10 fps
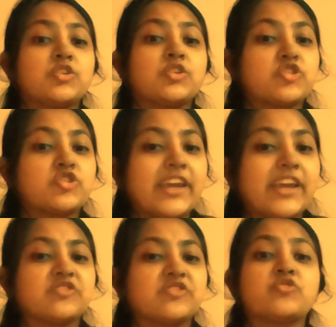to
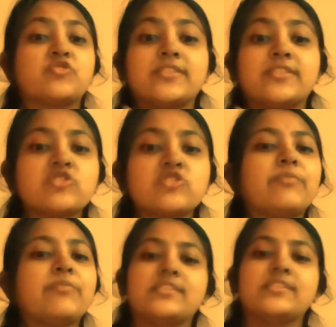change the traditional
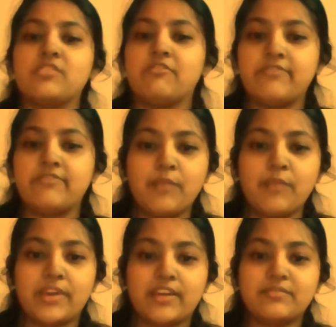methods of
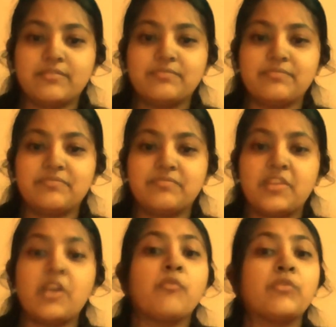farming.
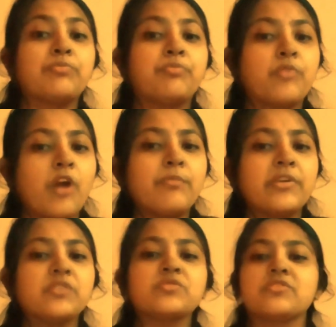With proper
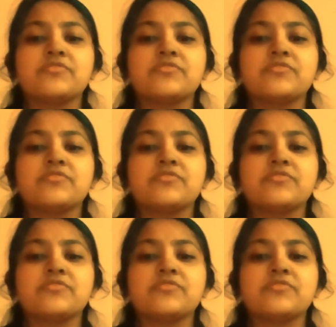use of